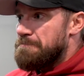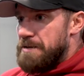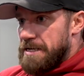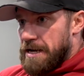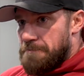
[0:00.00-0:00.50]

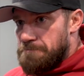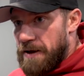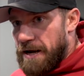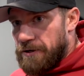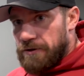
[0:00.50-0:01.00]
Become
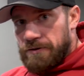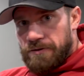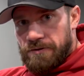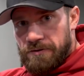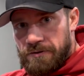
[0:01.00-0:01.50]
better.
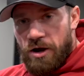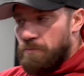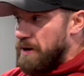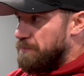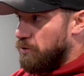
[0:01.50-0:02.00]

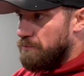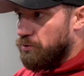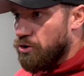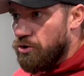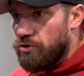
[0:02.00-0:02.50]
Help people
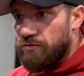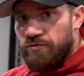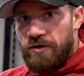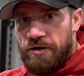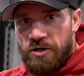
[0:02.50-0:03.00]
improve.